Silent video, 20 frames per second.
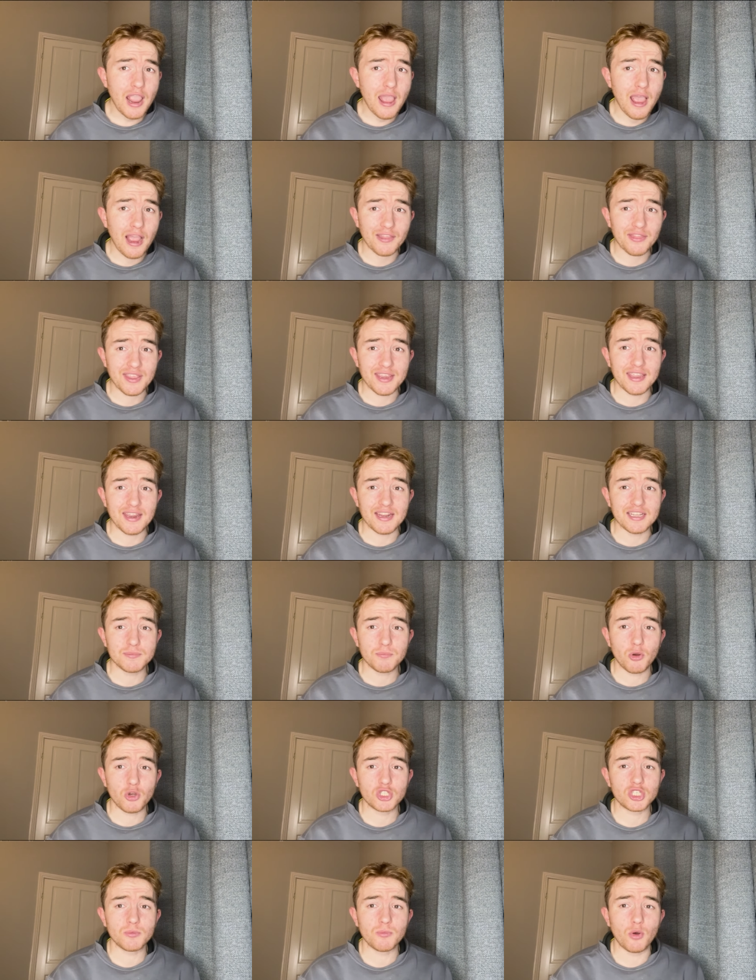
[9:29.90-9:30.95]
I think it is
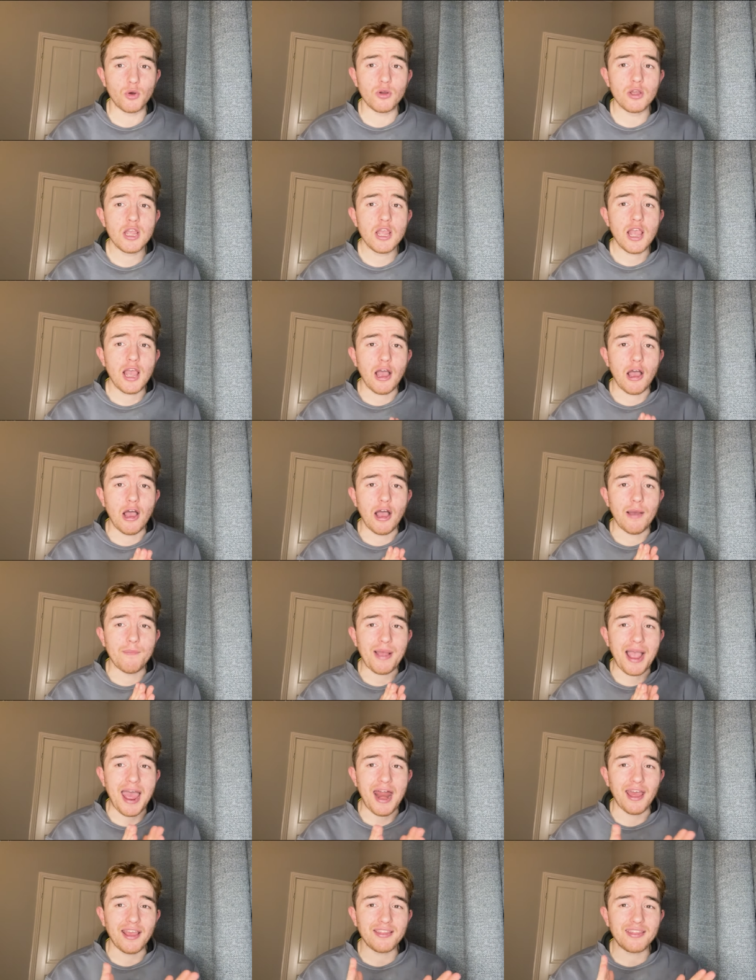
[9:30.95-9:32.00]
possible. Um,
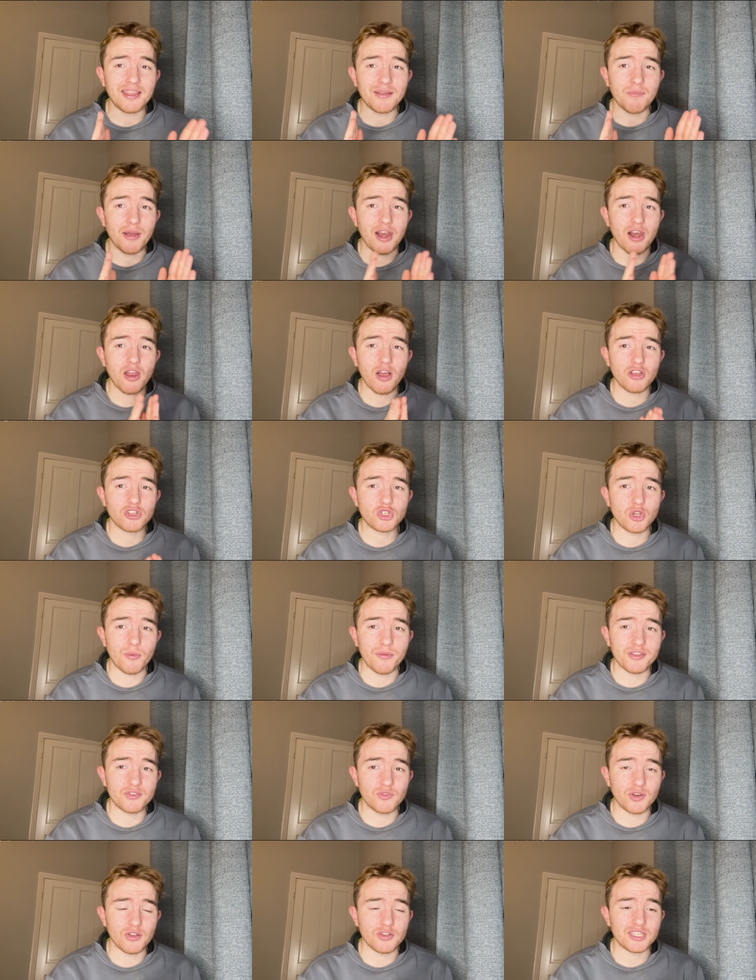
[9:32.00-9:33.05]
and I think my last comment in
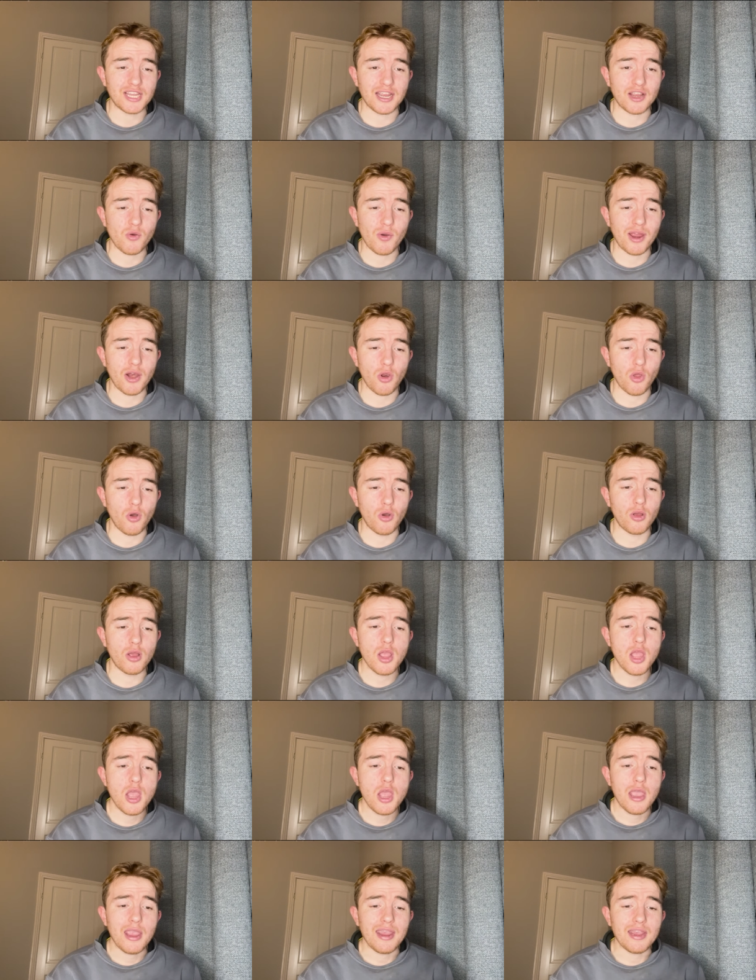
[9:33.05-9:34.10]
this video is getting quite long
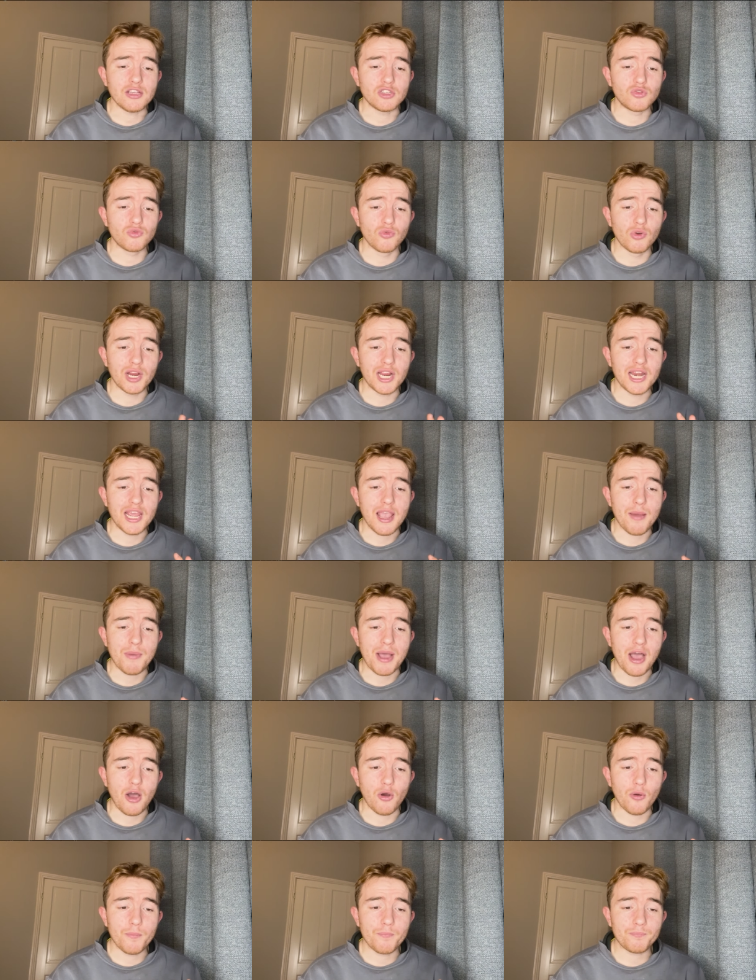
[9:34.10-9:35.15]
is really
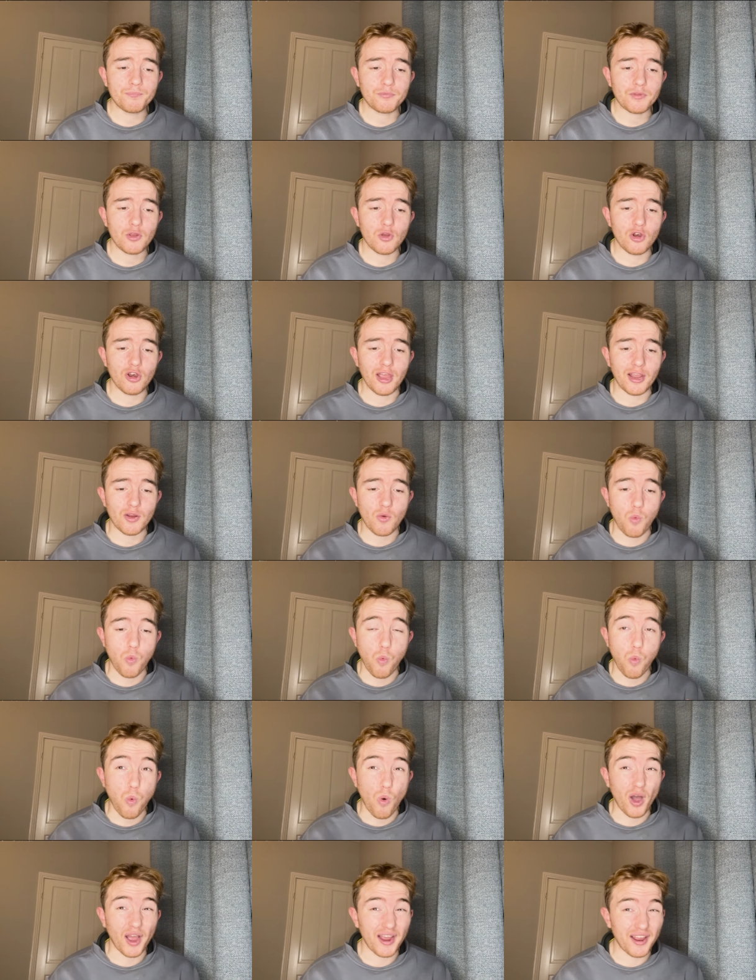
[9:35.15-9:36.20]
about like
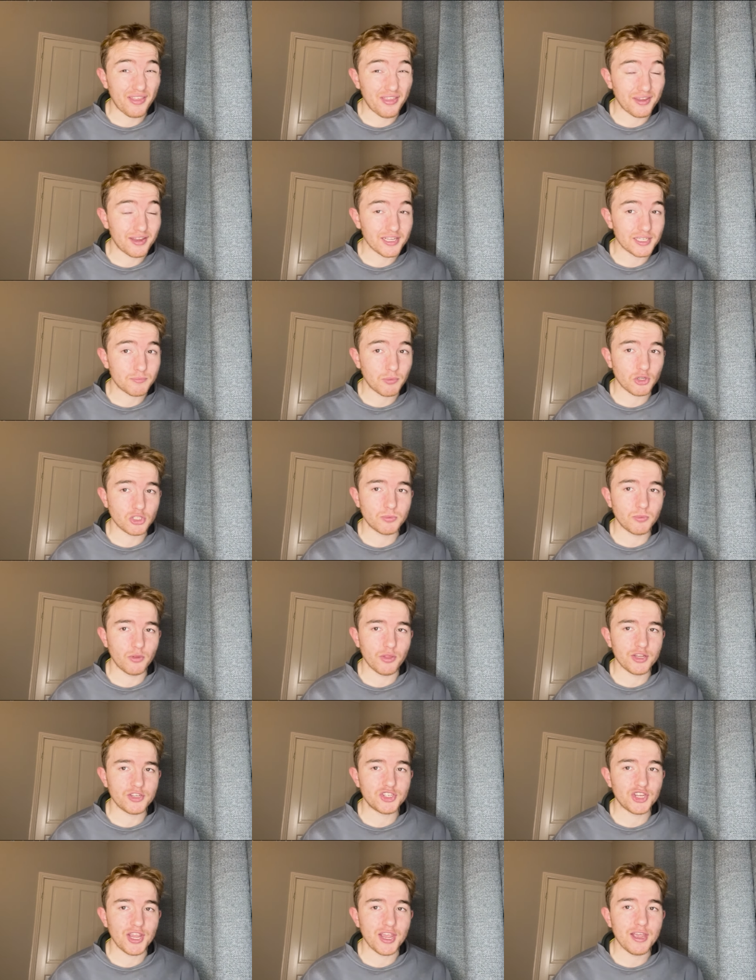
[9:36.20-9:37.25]
why I think it's possible
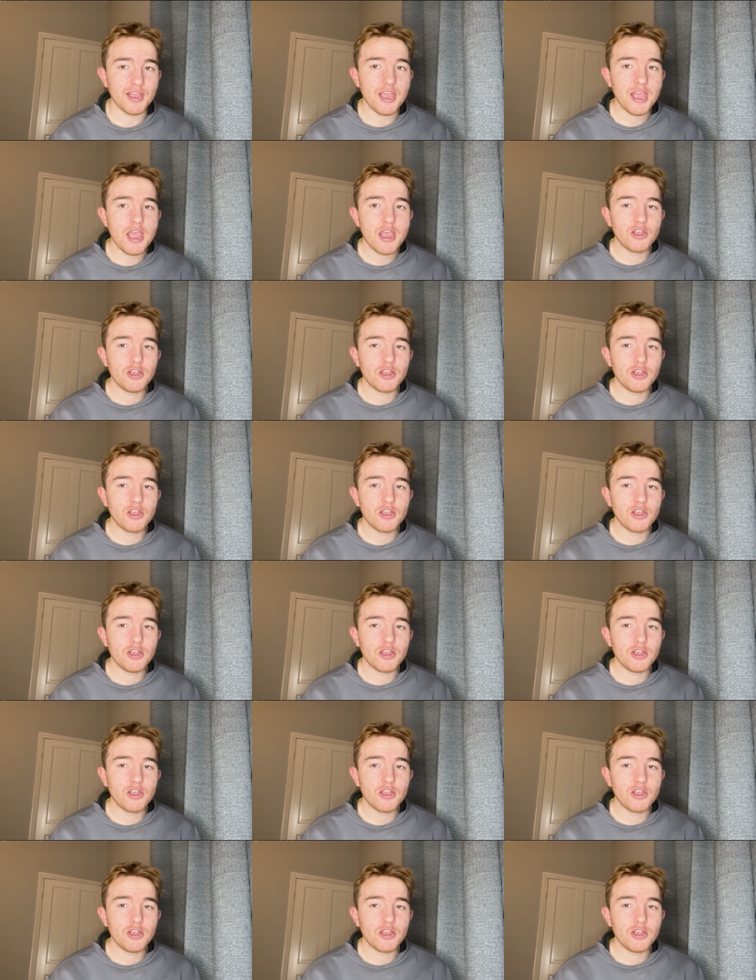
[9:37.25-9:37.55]
this year.